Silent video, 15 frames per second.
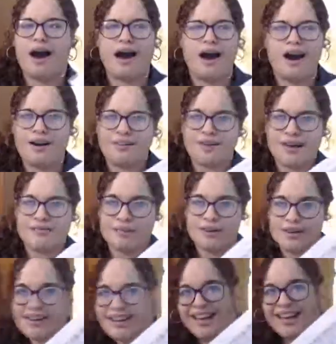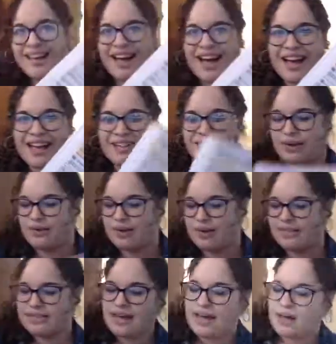our red book, as
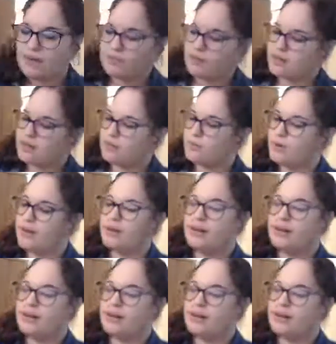always, and we're going to work